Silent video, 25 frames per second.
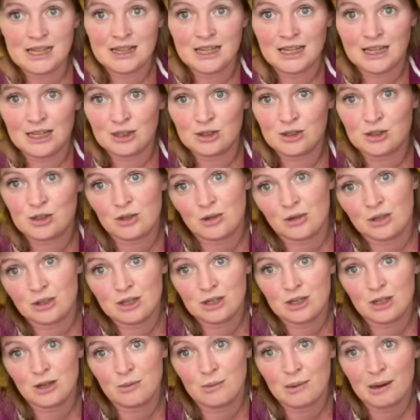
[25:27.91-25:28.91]
They can show it
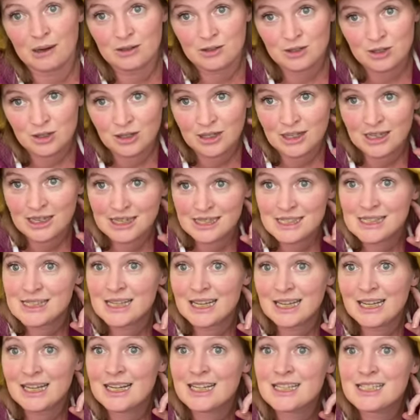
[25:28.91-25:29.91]
to you about turkeys,
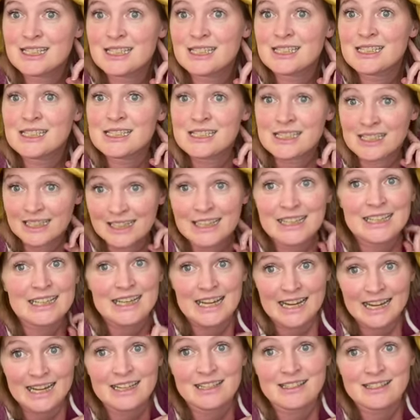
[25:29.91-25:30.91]
and it's a silly
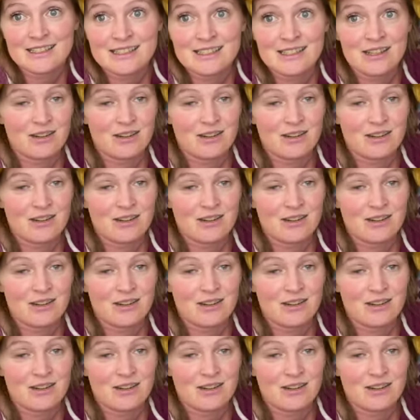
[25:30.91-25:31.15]
dance.